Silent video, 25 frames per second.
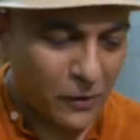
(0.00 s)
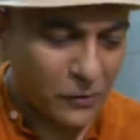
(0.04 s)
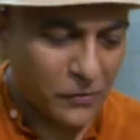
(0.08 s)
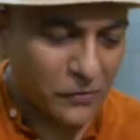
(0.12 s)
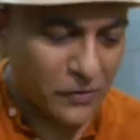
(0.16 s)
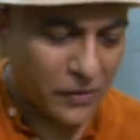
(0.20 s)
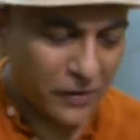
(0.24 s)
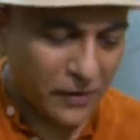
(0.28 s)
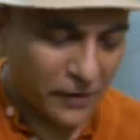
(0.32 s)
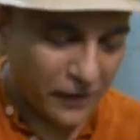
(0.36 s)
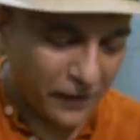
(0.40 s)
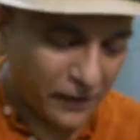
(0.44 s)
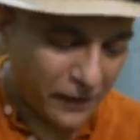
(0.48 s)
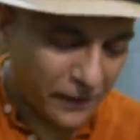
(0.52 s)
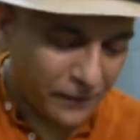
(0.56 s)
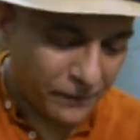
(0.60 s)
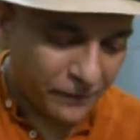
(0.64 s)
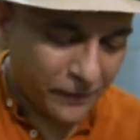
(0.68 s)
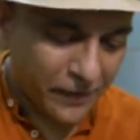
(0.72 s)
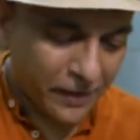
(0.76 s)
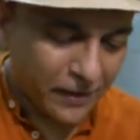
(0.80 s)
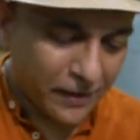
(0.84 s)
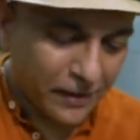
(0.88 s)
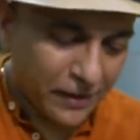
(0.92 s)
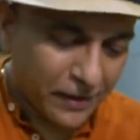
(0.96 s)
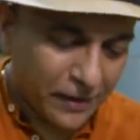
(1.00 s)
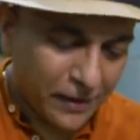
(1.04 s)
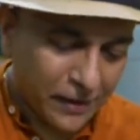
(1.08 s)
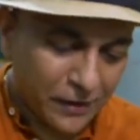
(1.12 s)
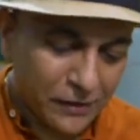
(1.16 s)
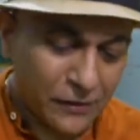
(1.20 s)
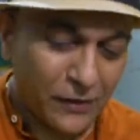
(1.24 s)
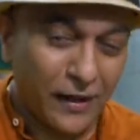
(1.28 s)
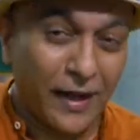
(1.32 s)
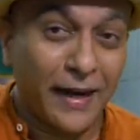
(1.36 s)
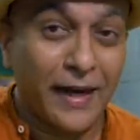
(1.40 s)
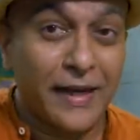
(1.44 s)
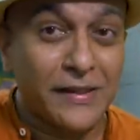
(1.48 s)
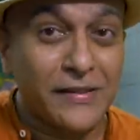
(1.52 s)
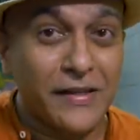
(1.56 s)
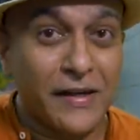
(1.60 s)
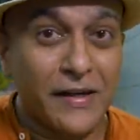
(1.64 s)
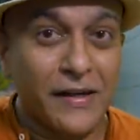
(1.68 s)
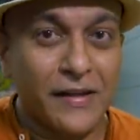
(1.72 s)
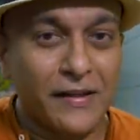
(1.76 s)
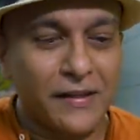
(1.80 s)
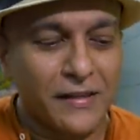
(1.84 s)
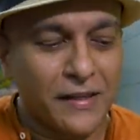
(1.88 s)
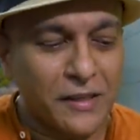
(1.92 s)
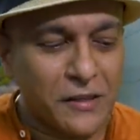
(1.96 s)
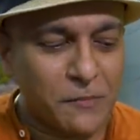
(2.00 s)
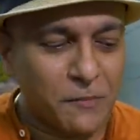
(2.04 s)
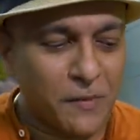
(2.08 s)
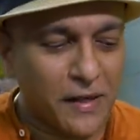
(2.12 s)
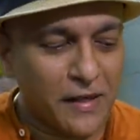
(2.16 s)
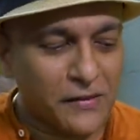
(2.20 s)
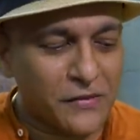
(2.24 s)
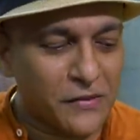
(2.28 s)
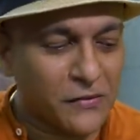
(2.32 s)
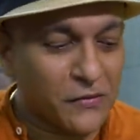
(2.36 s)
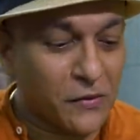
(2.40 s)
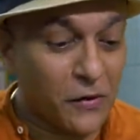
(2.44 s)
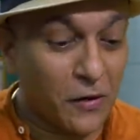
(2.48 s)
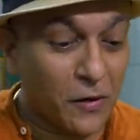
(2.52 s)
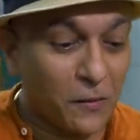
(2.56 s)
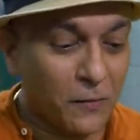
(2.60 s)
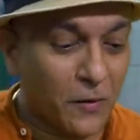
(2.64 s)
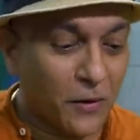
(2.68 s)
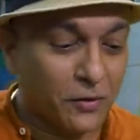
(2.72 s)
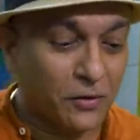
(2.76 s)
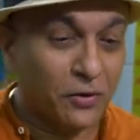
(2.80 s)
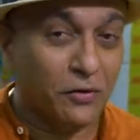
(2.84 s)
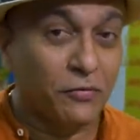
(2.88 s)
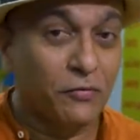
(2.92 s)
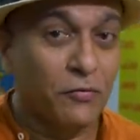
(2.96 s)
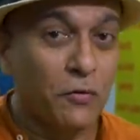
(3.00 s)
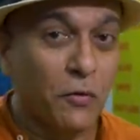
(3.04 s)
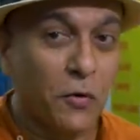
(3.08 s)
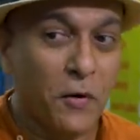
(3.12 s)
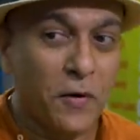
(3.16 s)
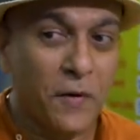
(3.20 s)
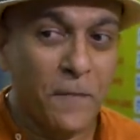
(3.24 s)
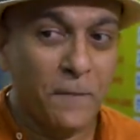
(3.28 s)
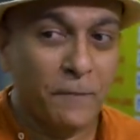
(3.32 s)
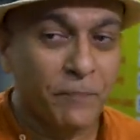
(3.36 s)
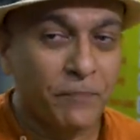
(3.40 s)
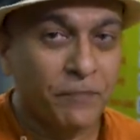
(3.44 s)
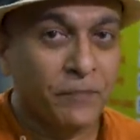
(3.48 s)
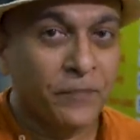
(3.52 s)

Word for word: Trouser Kadai. So like I said, this place is all about the food.